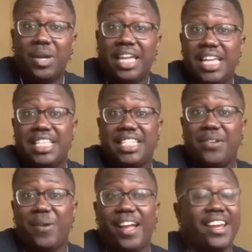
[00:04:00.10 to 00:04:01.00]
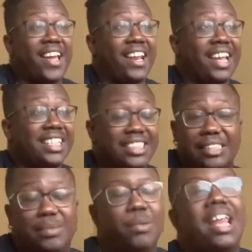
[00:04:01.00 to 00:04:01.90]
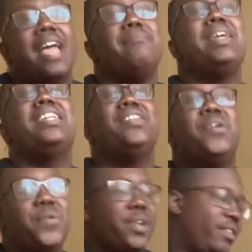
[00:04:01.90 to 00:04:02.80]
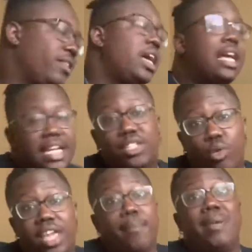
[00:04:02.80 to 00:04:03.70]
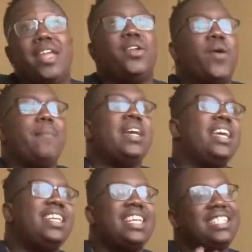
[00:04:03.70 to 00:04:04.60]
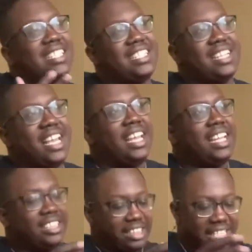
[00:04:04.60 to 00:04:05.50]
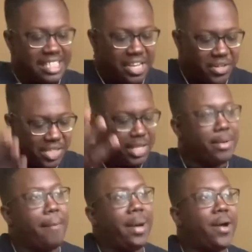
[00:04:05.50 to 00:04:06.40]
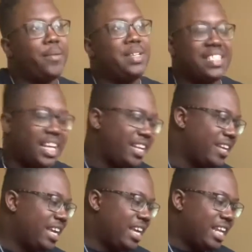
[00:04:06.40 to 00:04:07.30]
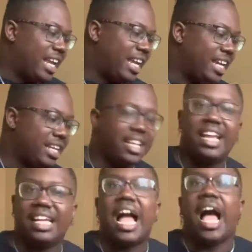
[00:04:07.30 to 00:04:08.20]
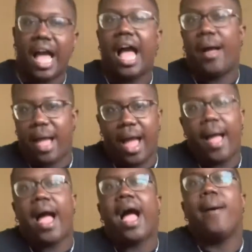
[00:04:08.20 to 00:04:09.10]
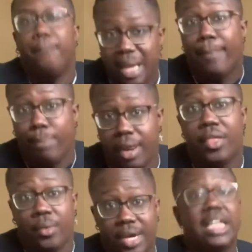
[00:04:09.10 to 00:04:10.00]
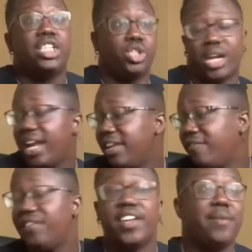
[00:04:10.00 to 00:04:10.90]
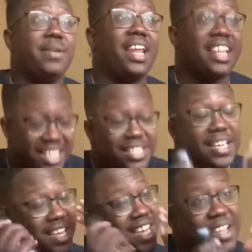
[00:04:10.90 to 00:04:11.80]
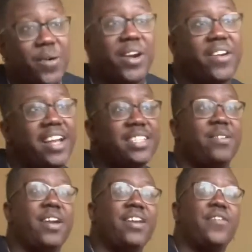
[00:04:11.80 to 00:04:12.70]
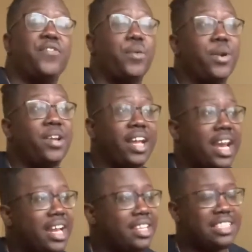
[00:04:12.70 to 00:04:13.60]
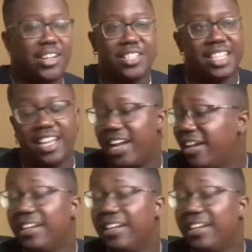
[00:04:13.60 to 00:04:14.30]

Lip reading: easy right now. Like, this is what I've been doing. It's what he's been doing, but it's his energy's on the bottom. He's like, I'm big brother in this track, you feel me? Like, he going crazy right now, for real. Like, I like the sauce he got.